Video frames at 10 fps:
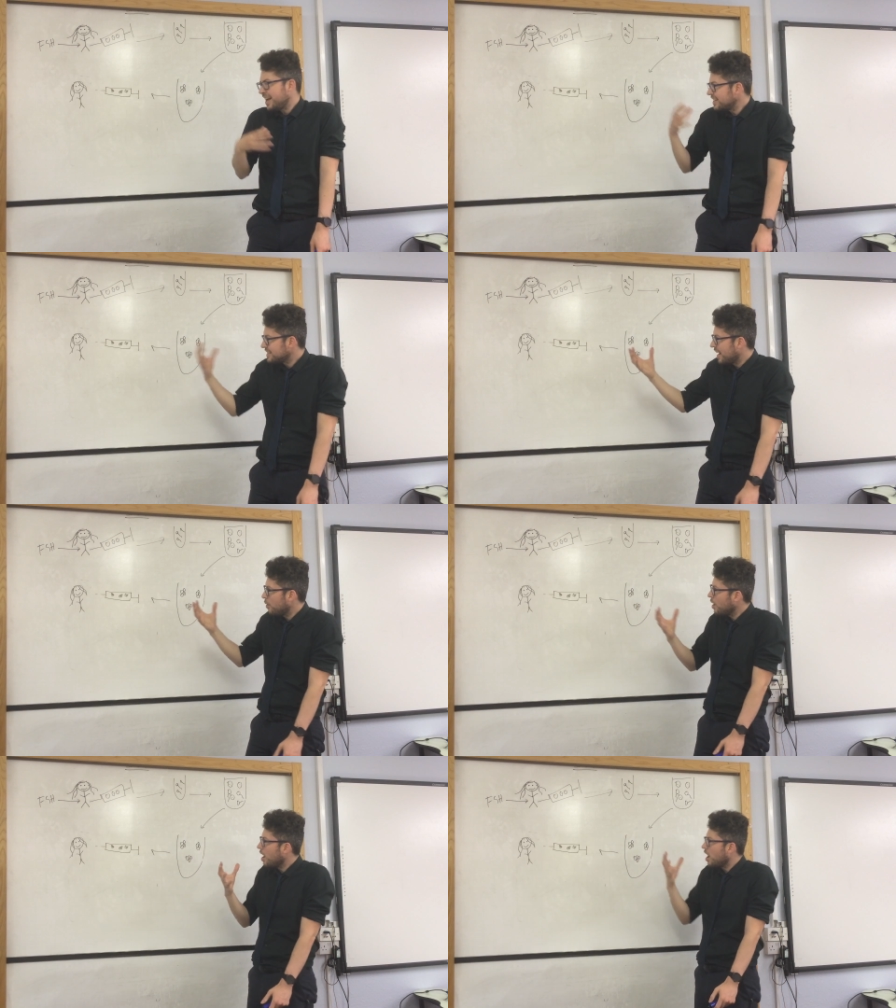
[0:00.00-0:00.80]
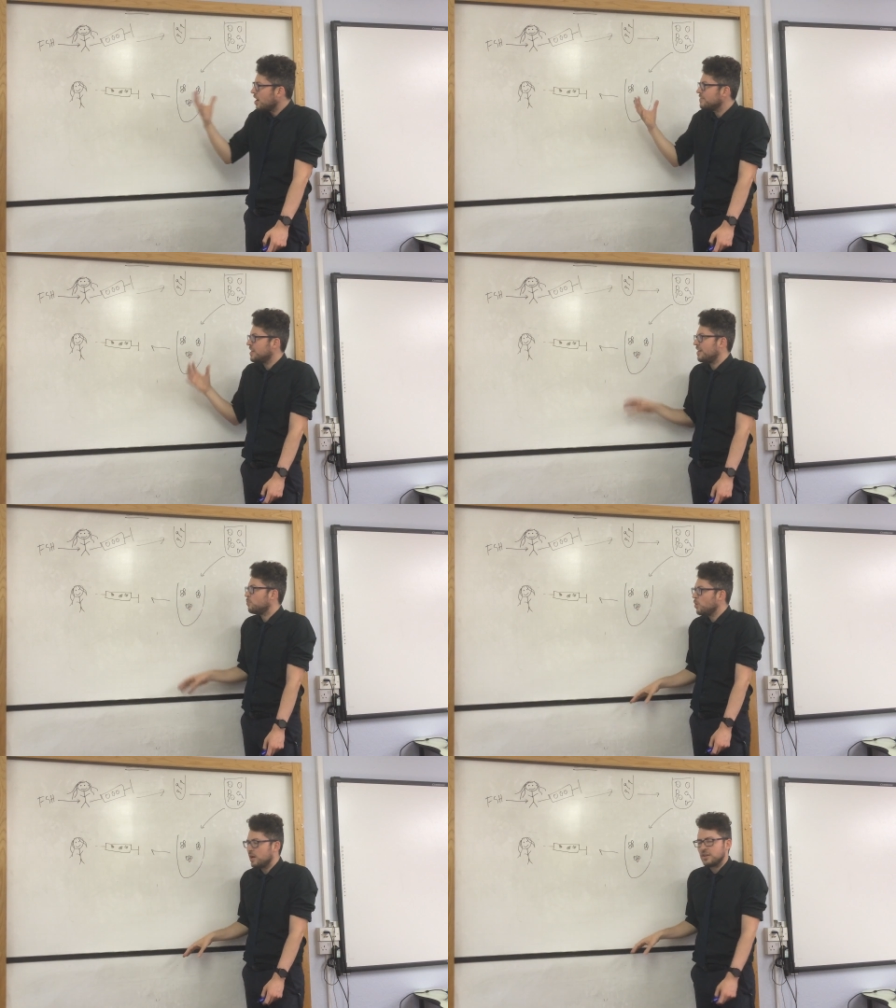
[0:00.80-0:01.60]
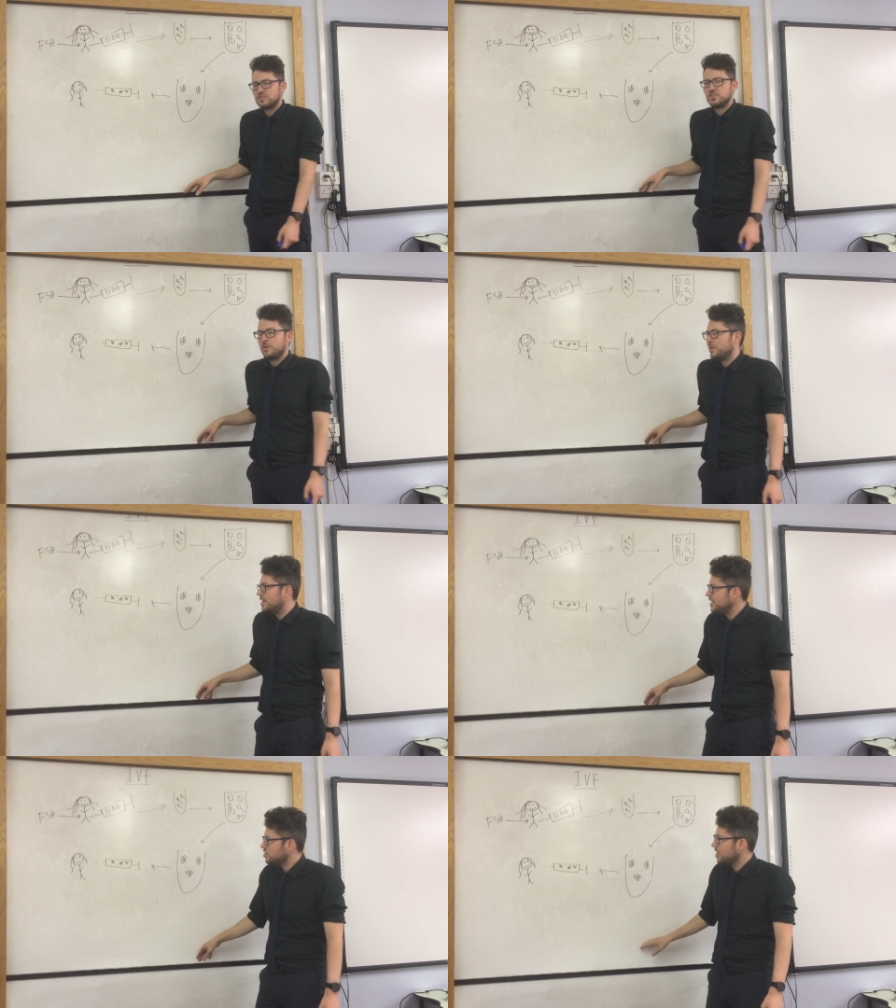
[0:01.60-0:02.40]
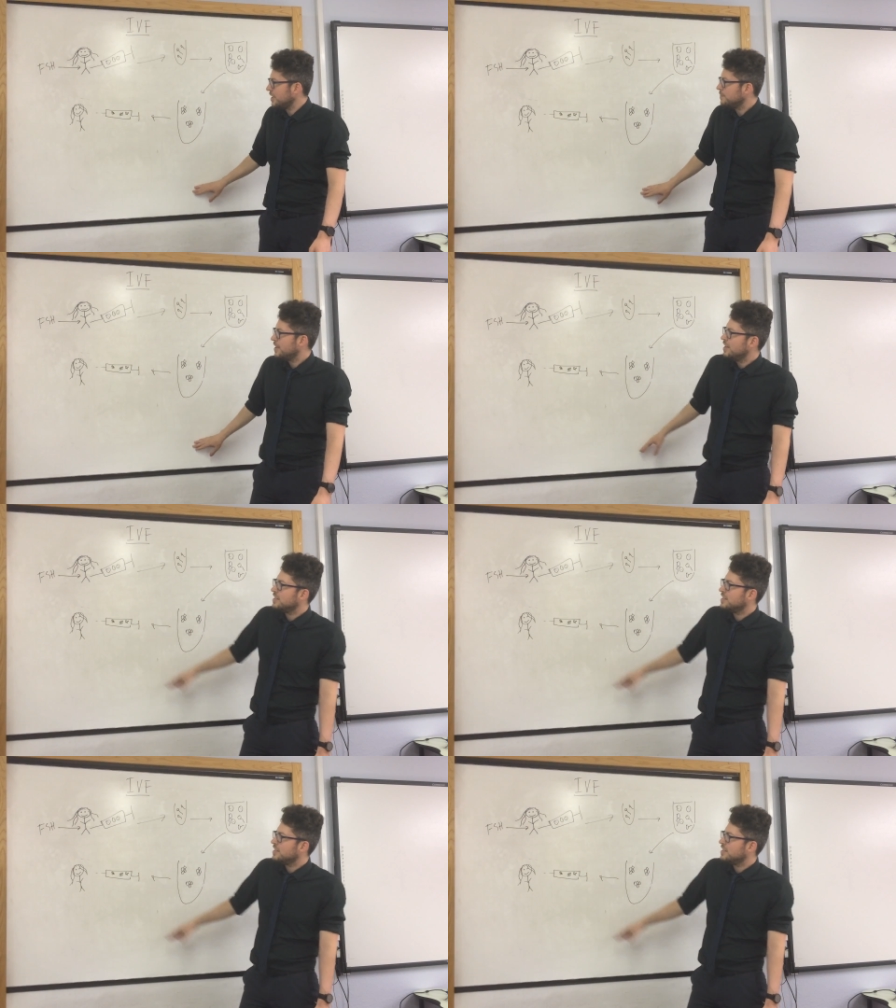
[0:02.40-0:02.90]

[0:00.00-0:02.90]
That is how IVF works. So initially,